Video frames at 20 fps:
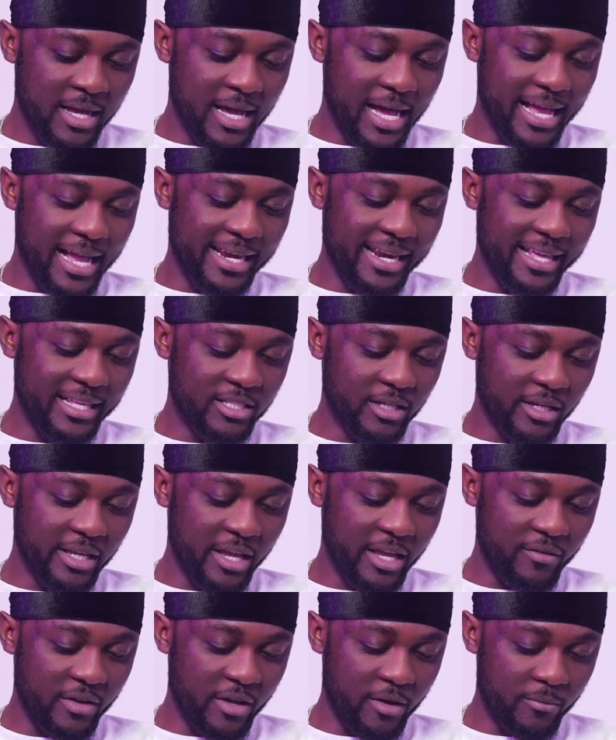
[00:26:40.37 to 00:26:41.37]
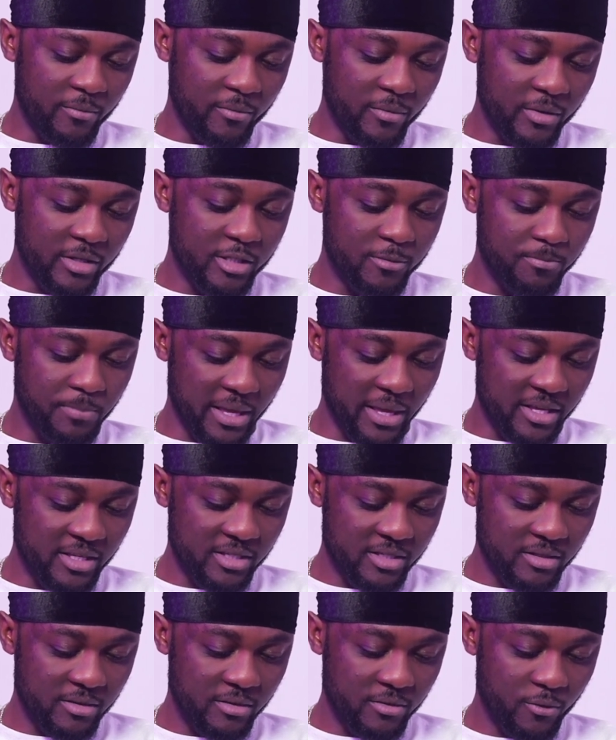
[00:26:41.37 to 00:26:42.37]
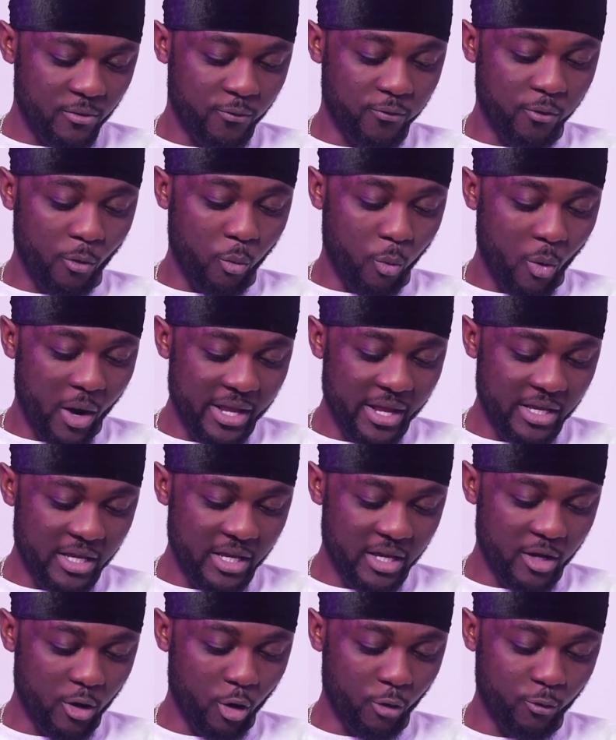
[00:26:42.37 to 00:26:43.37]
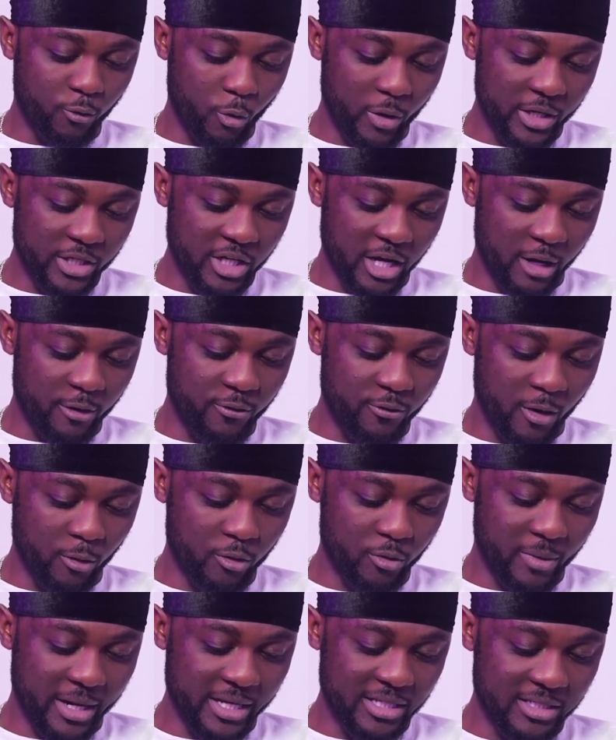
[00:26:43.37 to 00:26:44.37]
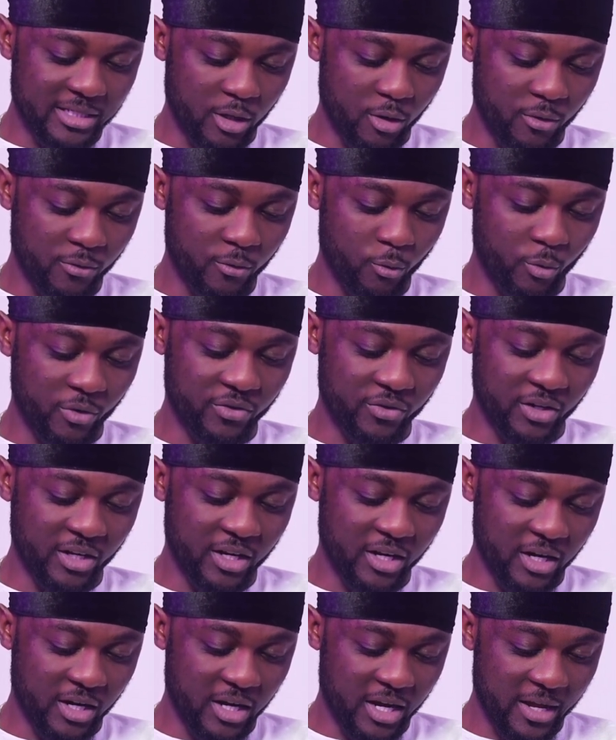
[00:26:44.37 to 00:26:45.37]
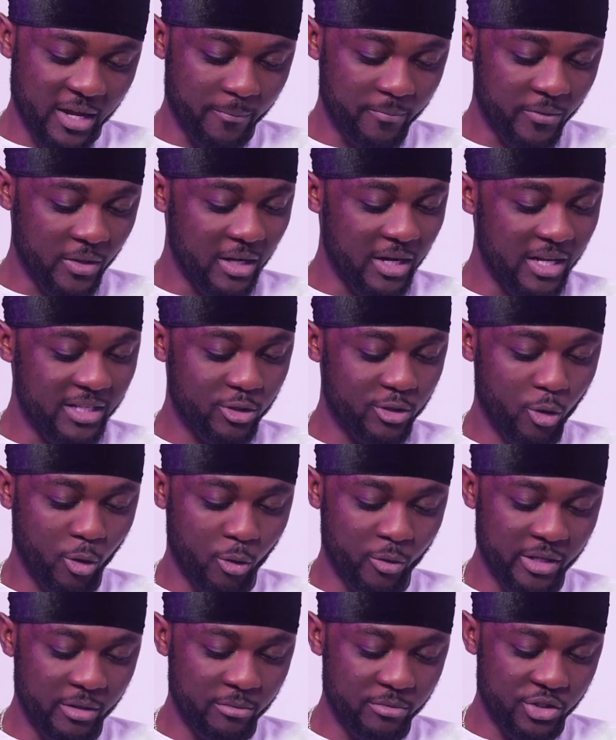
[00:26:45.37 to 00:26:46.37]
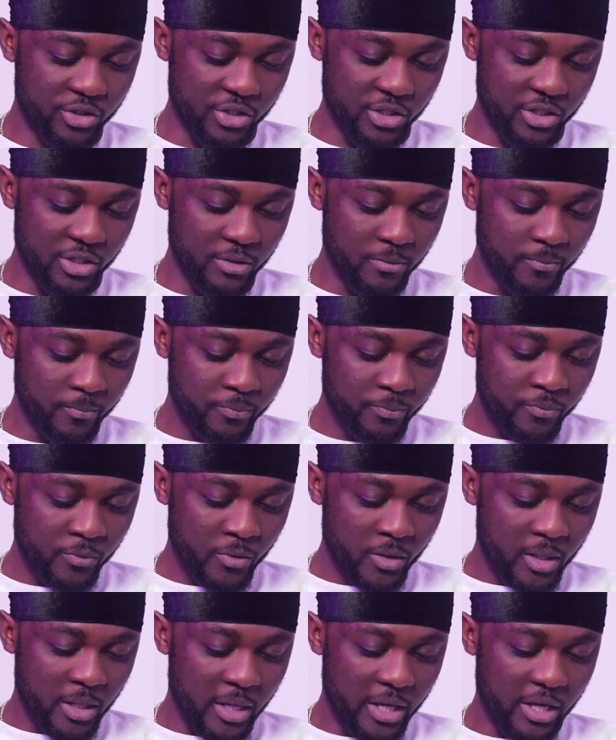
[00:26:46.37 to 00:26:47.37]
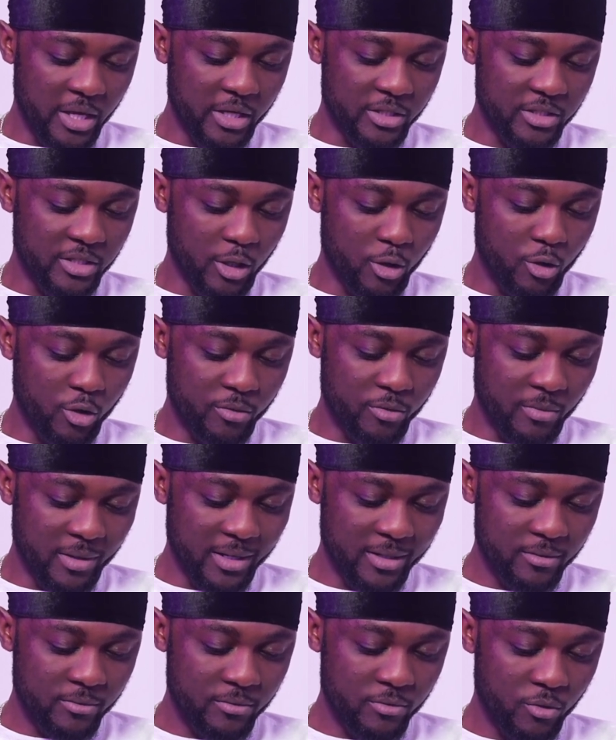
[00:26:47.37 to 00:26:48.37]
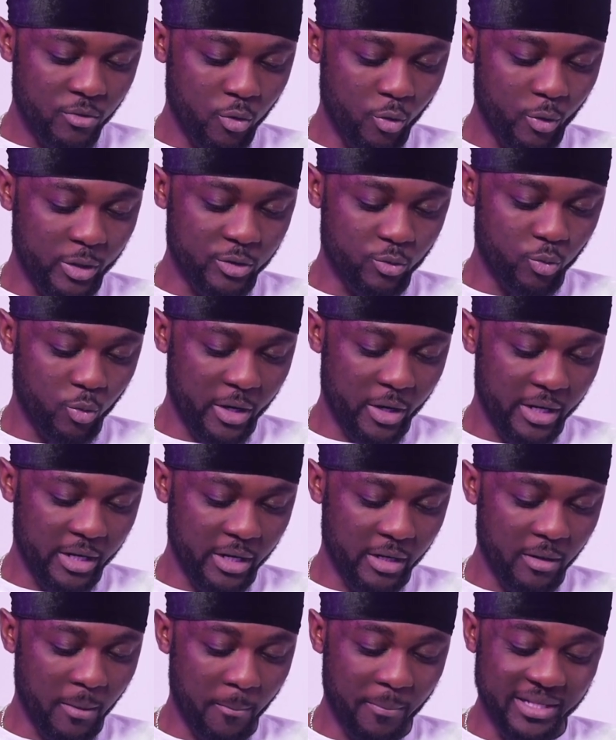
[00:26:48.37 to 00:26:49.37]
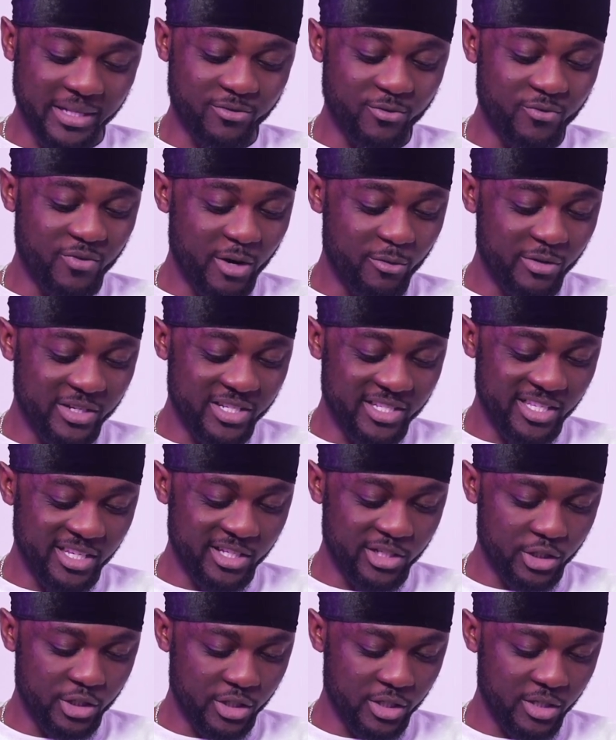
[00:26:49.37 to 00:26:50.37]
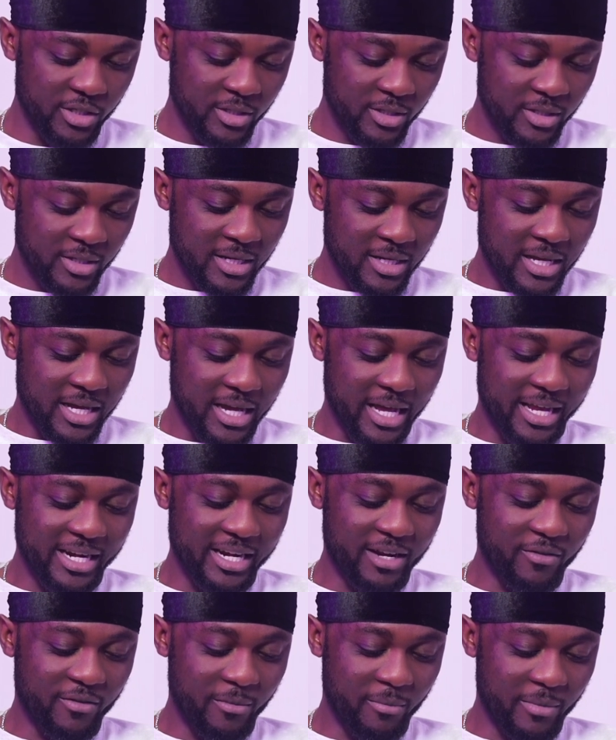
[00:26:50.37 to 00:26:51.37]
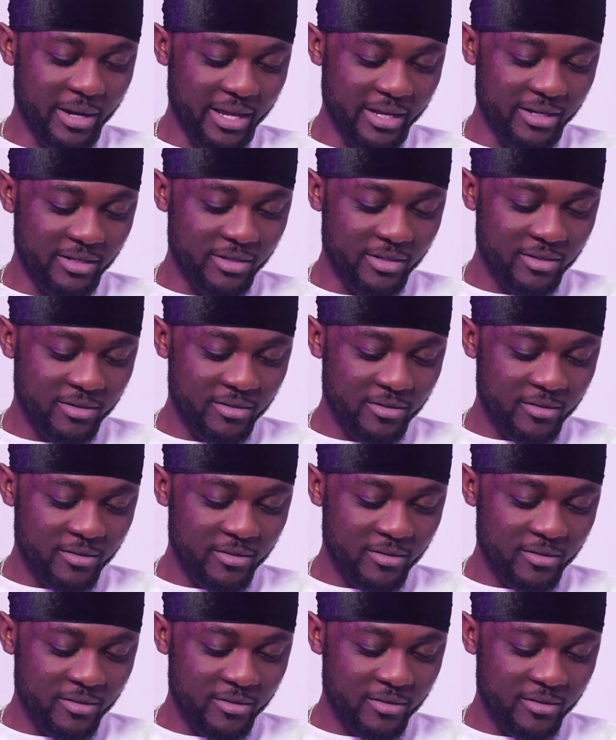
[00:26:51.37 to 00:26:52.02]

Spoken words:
I later gave him space for 1 year, of which I found myself with another guy. Let's call him G. He is a good man who is working, but very stingy. I never mind.